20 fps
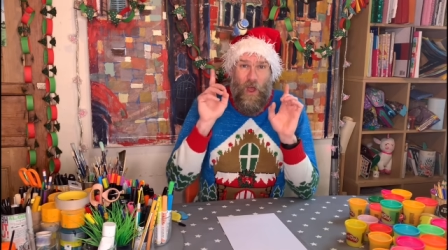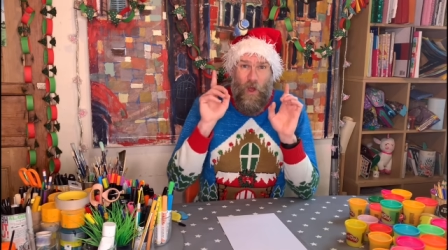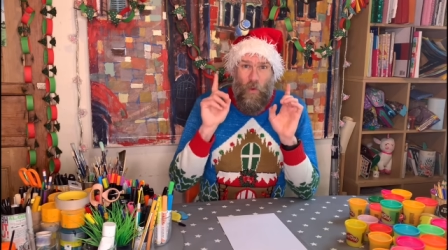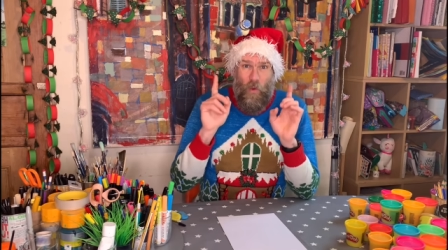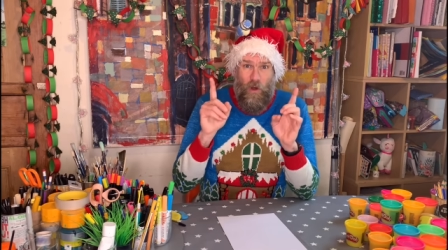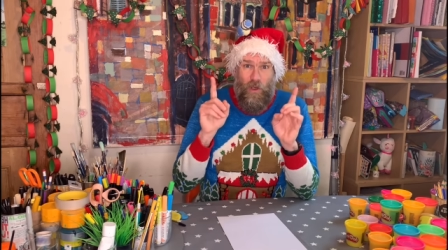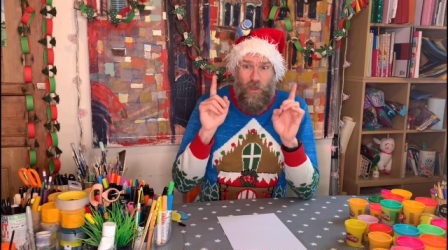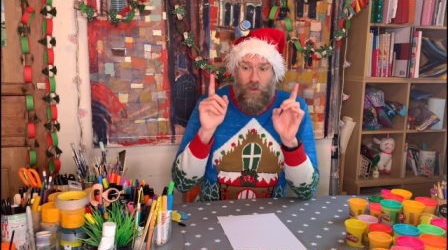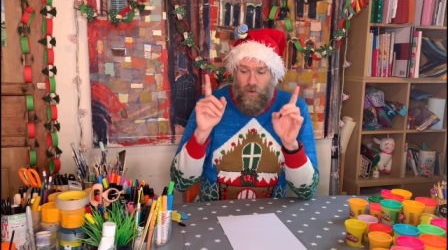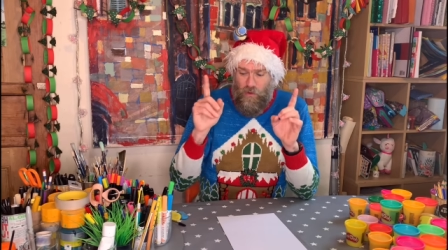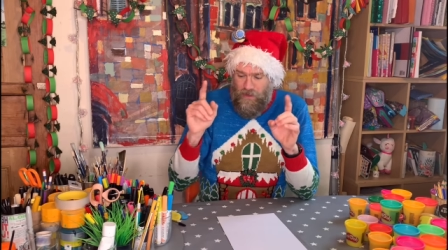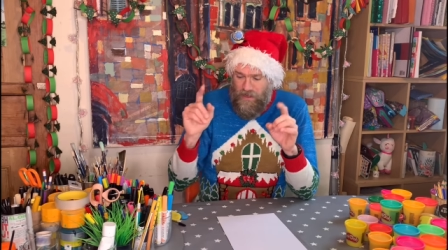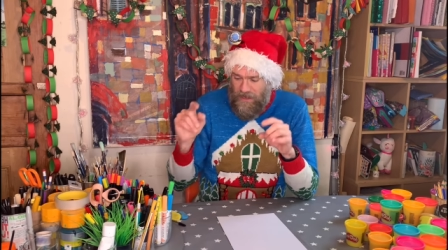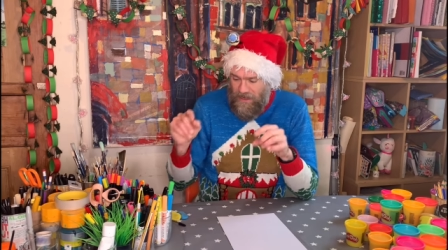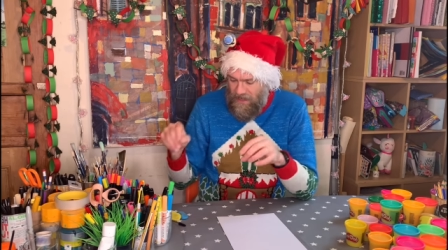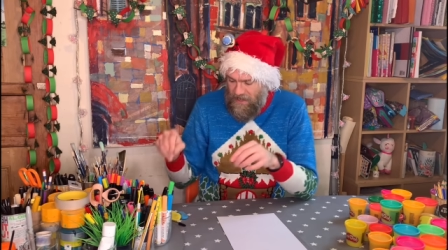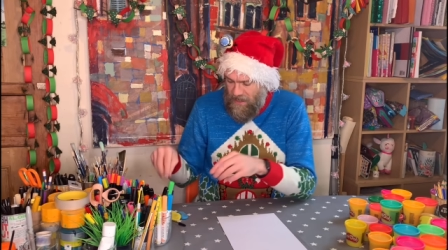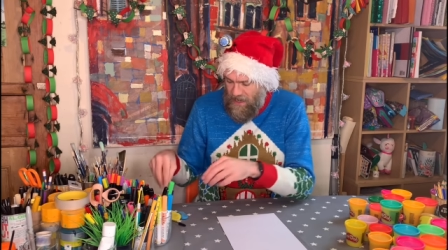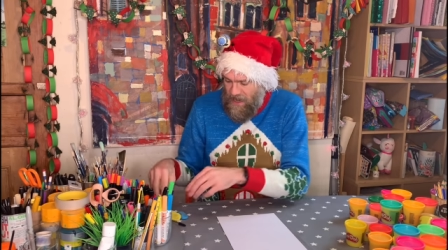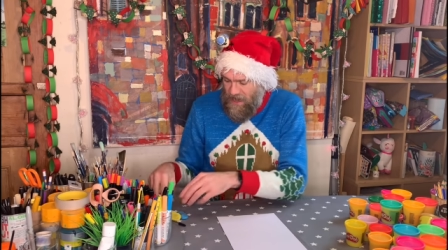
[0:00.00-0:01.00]
What you'll
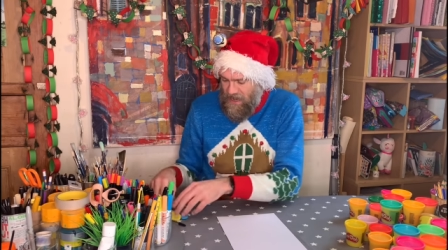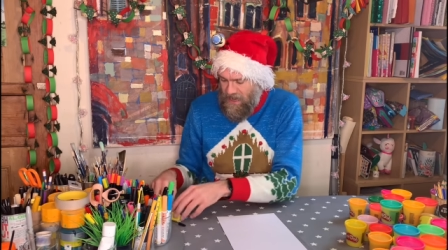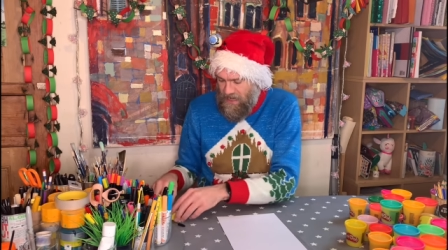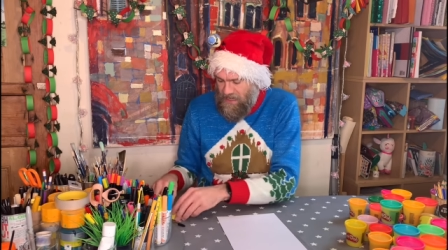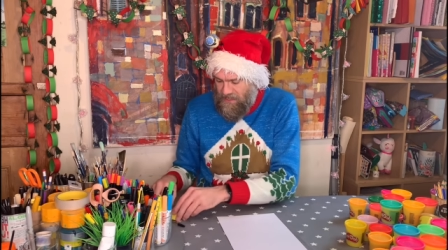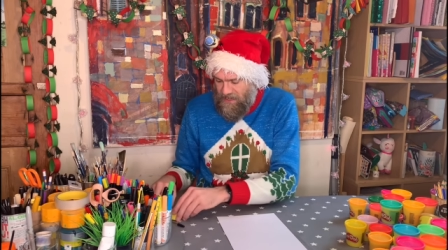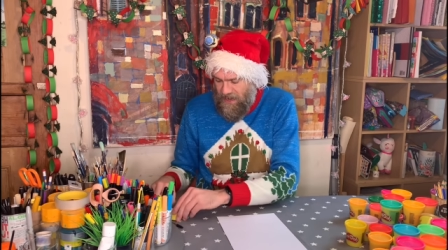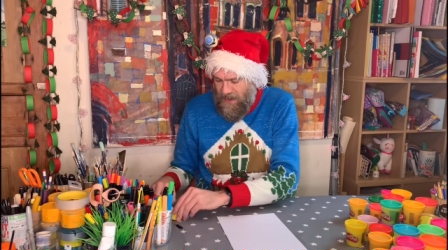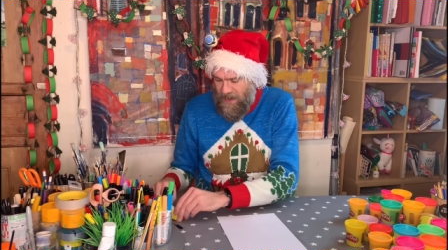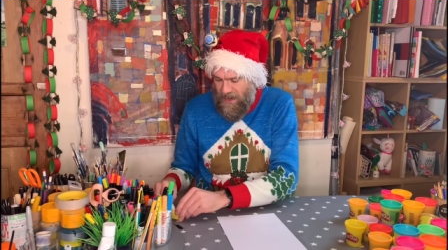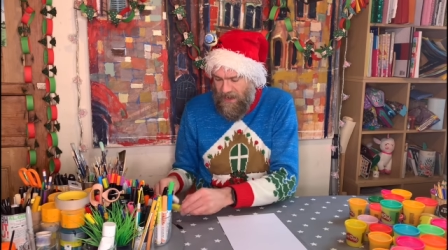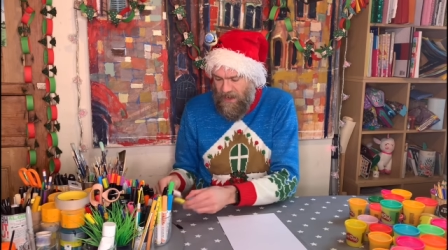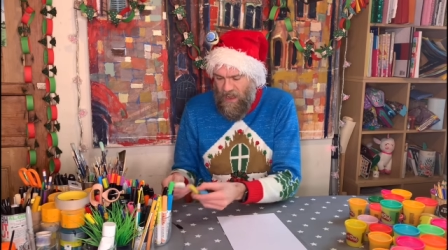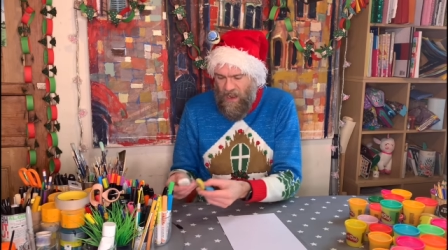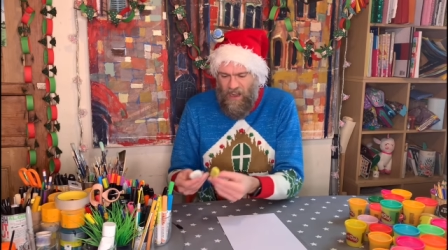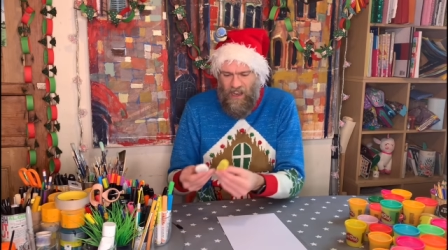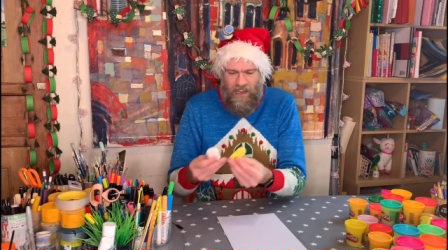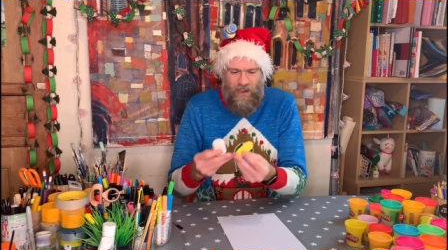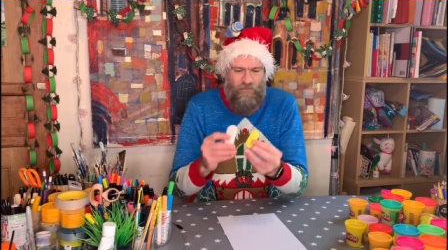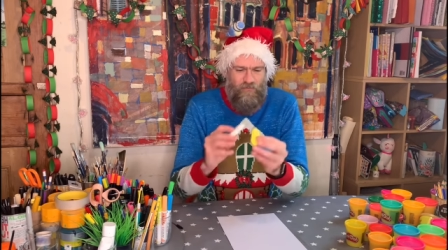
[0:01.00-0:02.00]
need is a
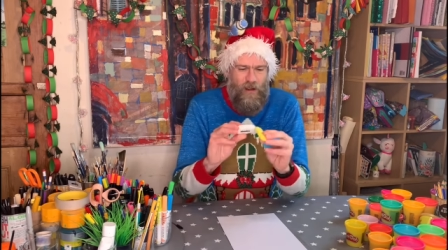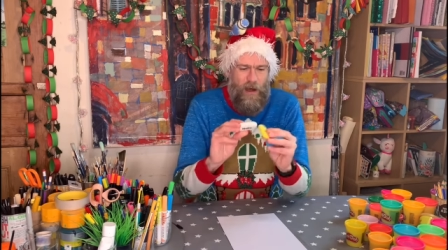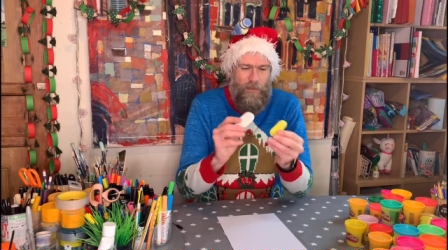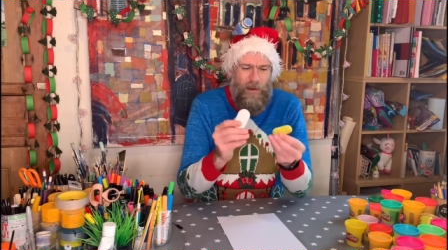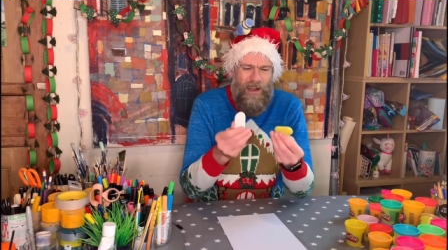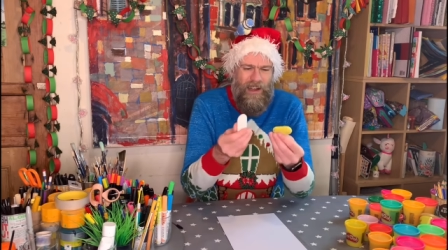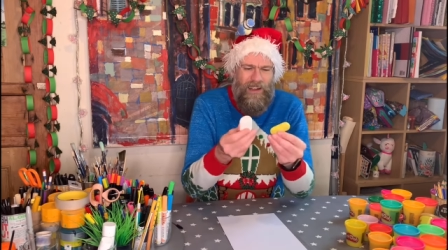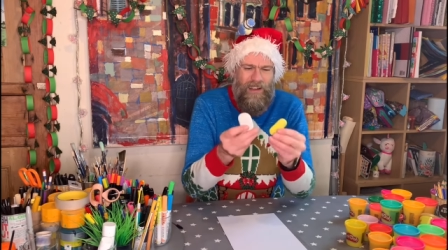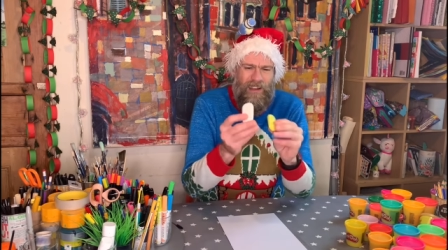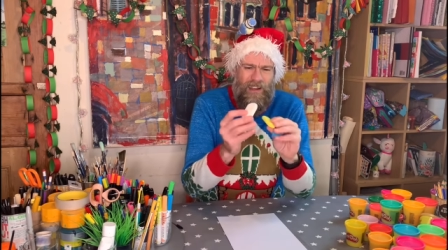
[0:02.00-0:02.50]
like a rubber,